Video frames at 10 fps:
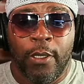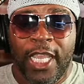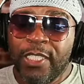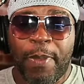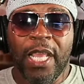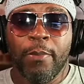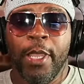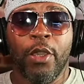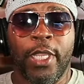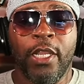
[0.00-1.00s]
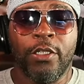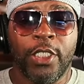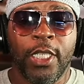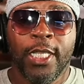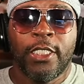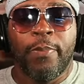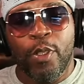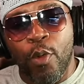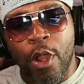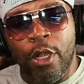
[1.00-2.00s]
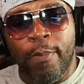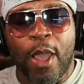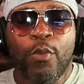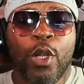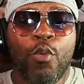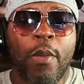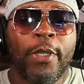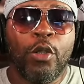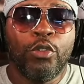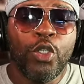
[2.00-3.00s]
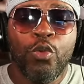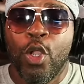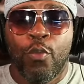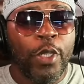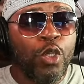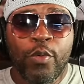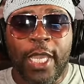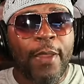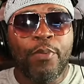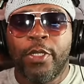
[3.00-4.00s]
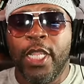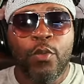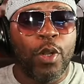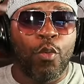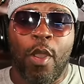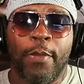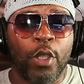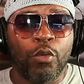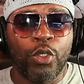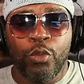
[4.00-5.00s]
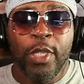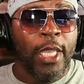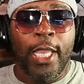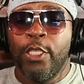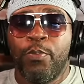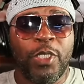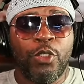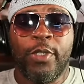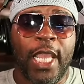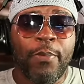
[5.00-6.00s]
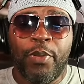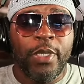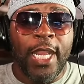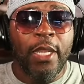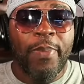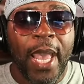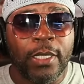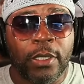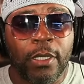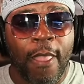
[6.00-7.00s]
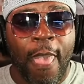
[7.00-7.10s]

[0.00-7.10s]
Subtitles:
It's beta male energy to be worrying about what a woman gonna do when you can't predict what a woman gonna do, and but you can't put nothing past her.